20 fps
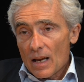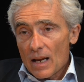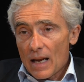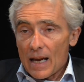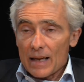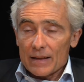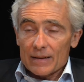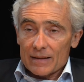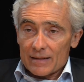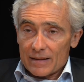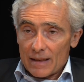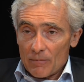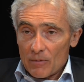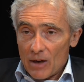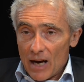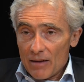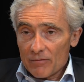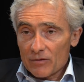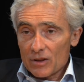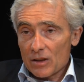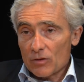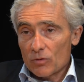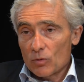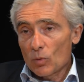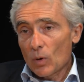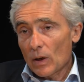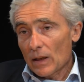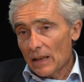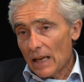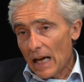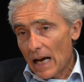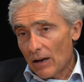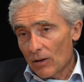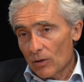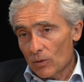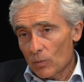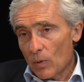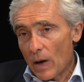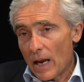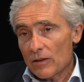And some countries do allow
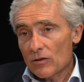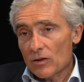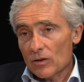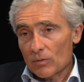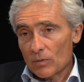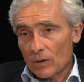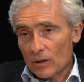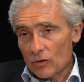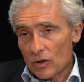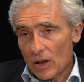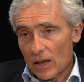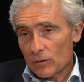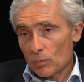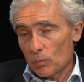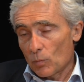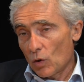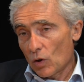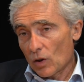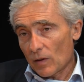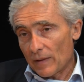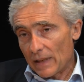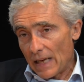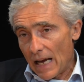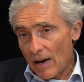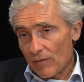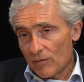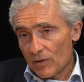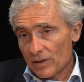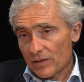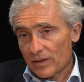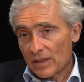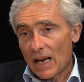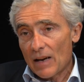wages to adjust more than others.